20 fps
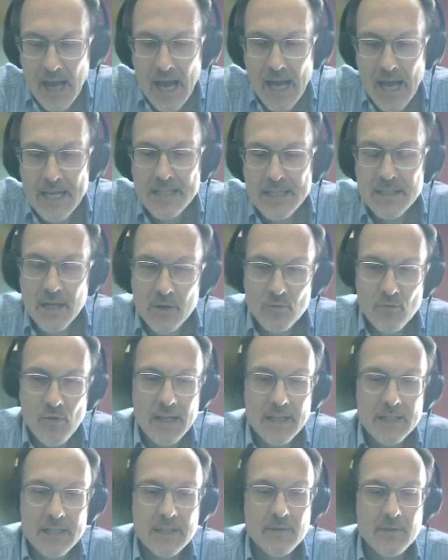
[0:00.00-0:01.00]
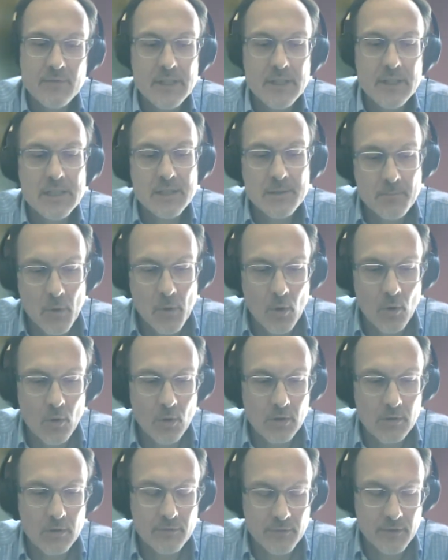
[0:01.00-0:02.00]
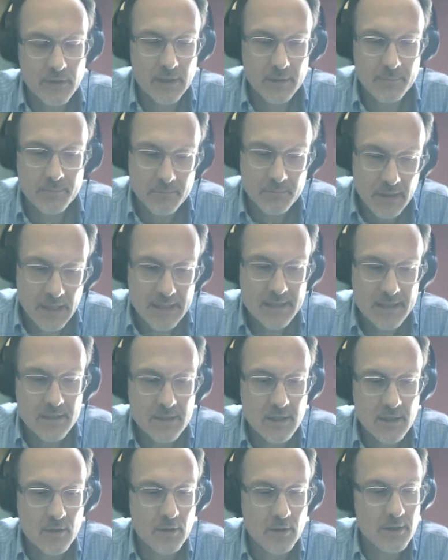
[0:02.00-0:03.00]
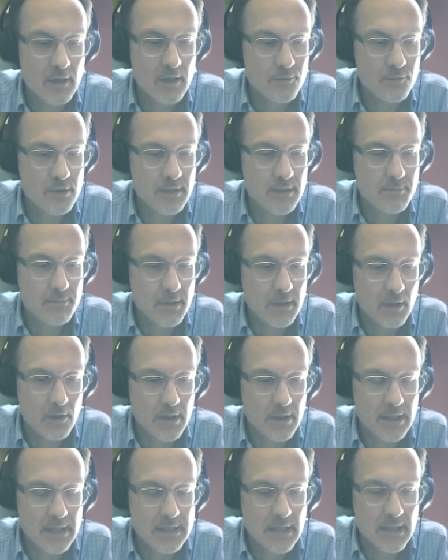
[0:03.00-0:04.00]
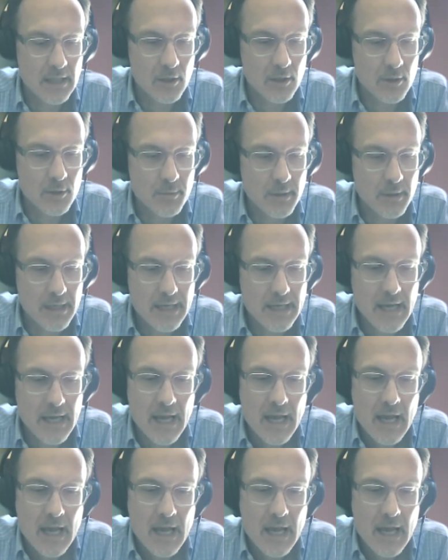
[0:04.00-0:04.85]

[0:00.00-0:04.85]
as a relatively small firm, less than 200 employees globally,